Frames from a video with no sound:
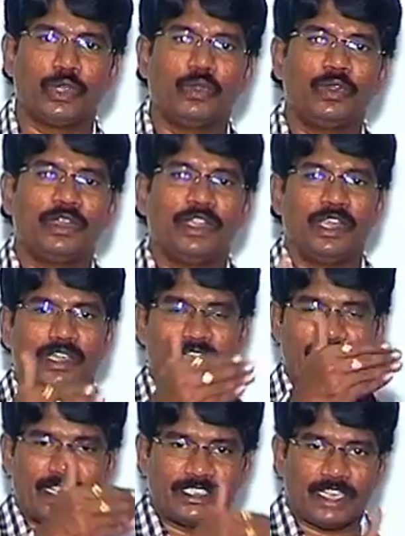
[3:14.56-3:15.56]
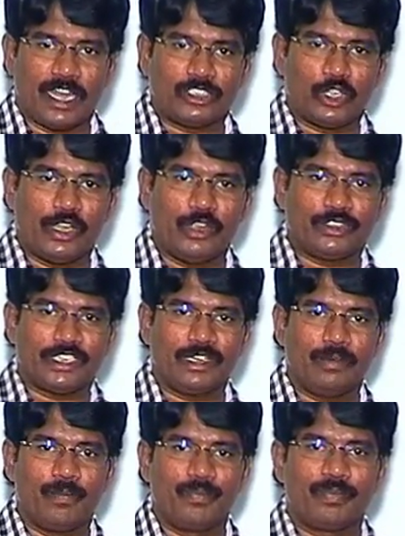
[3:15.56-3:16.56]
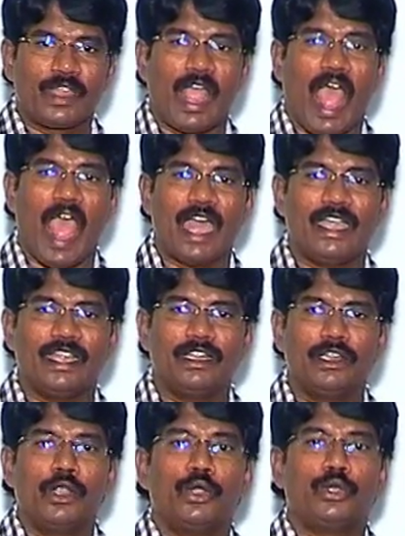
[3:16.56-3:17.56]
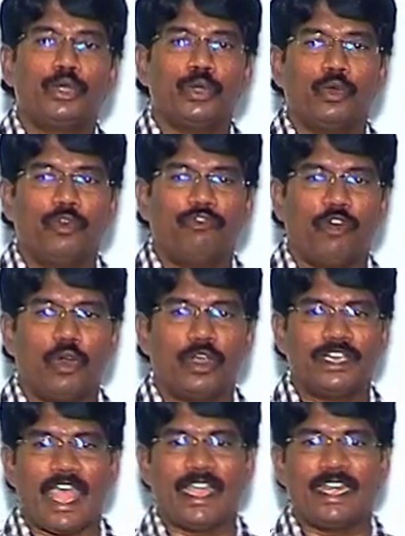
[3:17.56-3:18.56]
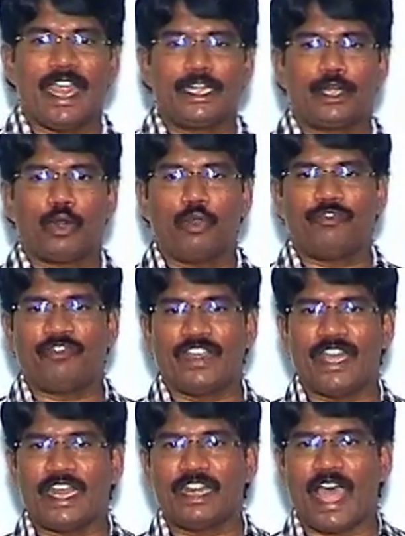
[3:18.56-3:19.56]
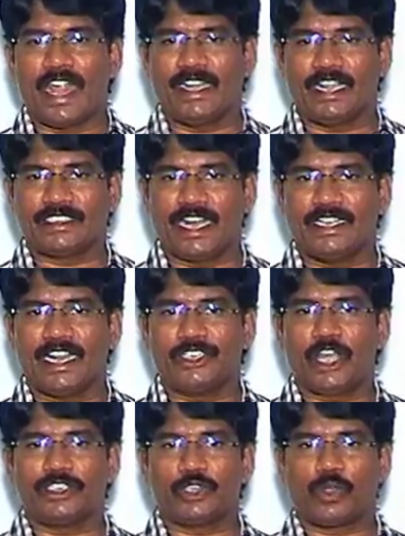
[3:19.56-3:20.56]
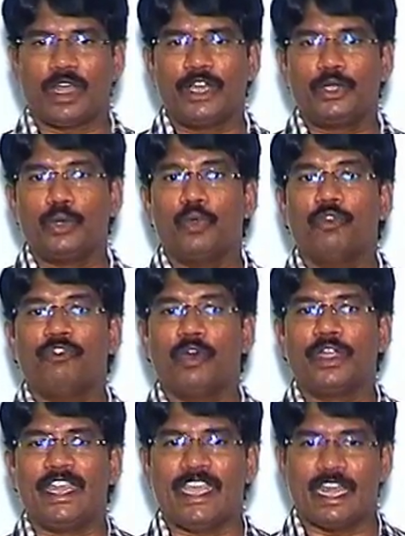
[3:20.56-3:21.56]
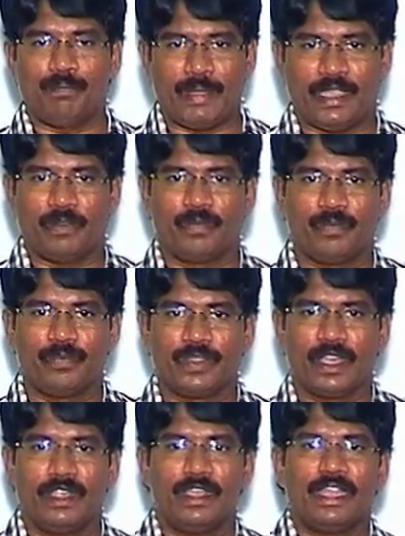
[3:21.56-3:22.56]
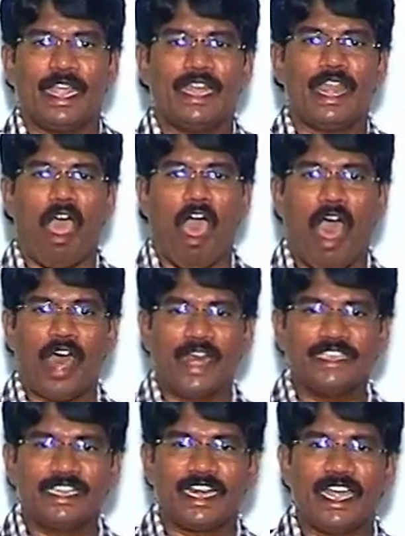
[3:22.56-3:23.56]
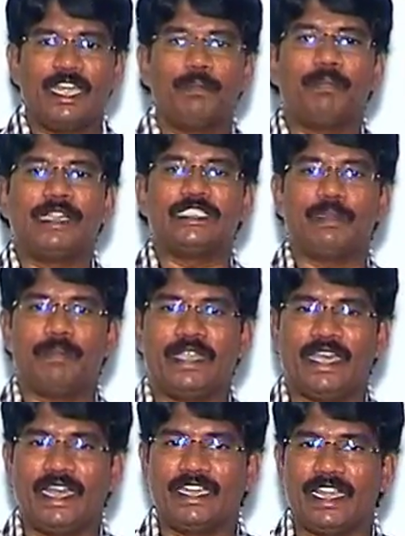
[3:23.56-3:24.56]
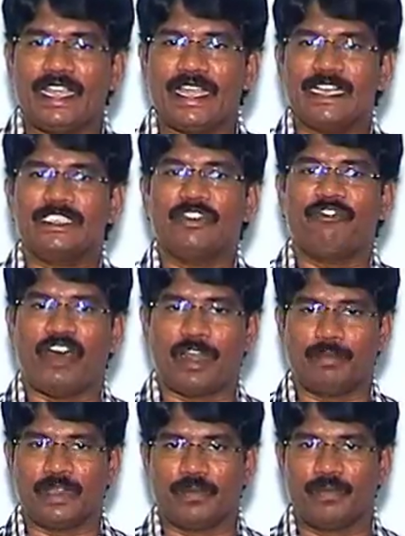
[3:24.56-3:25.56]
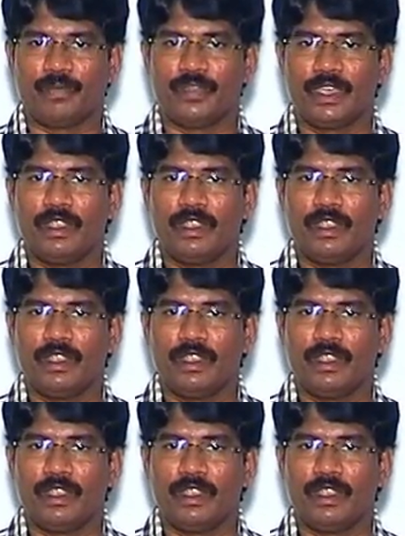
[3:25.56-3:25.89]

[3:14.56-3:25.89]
So take the salt solution, add 2,4-dinitrophenyl hydrazine, that is also called 2,4-DNP. An orange red precipitate is formed.